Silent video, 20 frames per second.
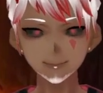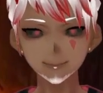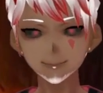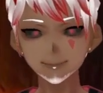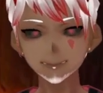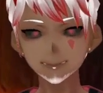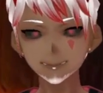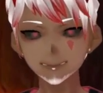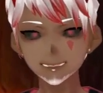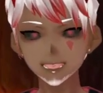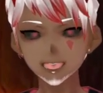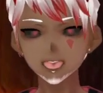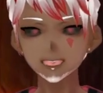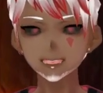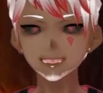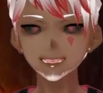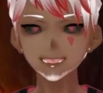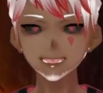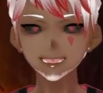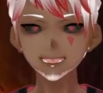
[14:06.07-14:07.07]

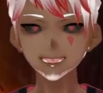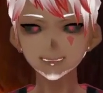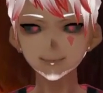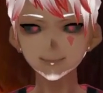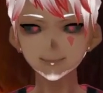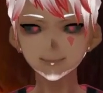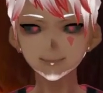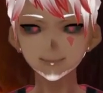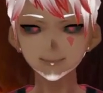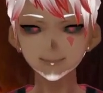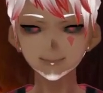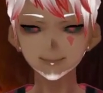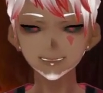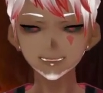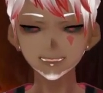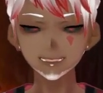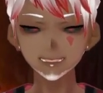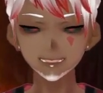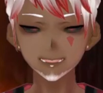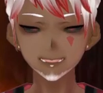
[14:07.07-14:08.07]
story
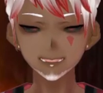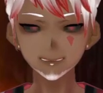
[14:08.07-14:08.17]
for